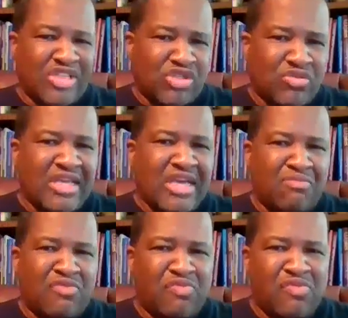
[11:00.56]
once you
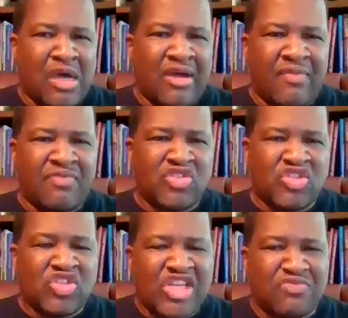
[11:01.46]
get
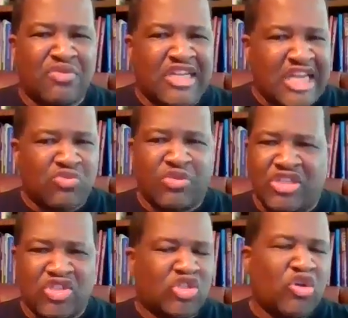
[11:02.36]
successful, and that's what
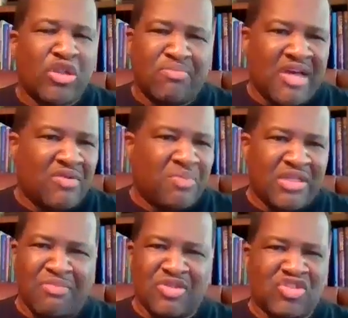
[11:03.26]
this is all about,
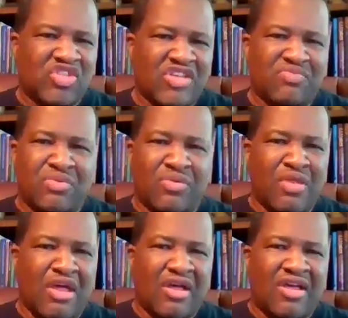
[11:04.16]
becoming
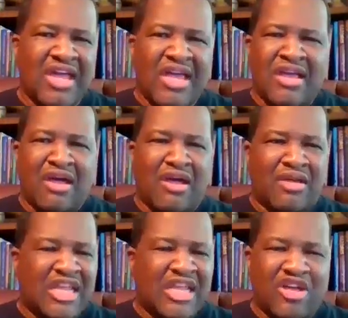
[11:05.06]
successful,
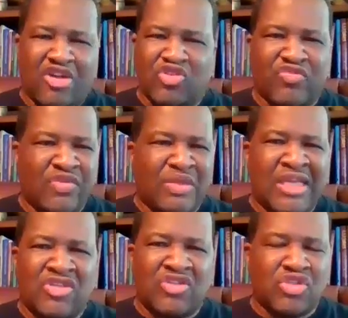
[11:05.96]
getting hundreds of
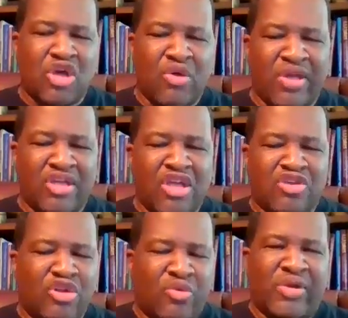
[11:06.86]
agents going,
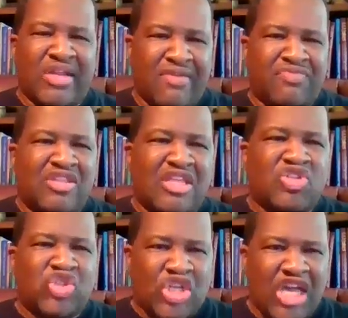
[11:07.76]
you don't want to have to
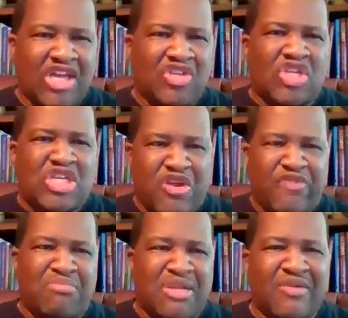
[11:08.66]
then change a
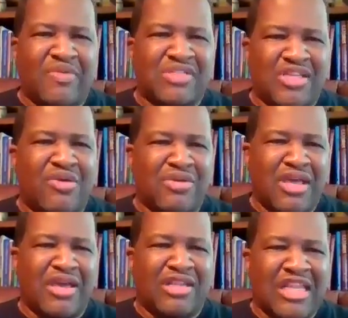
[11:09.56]
year from now and say,
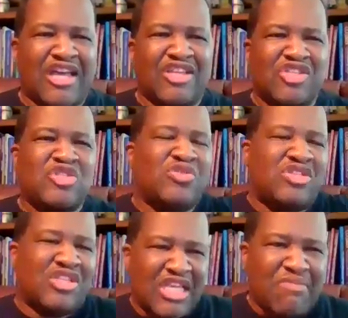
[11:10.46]
okay, clients
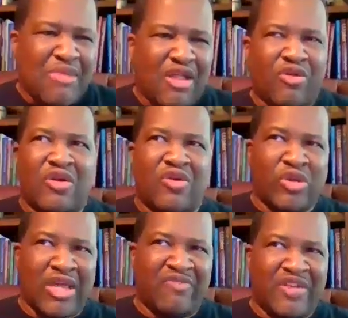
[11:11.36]
use this email, or
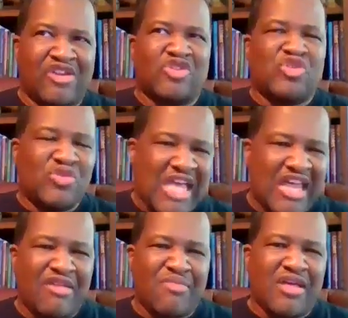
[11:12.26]
okay, vendors use
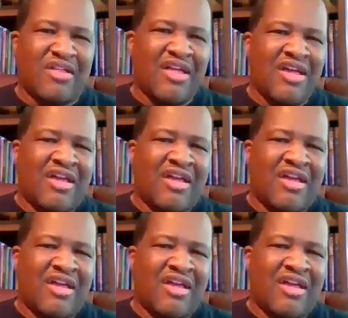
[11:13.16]
that email.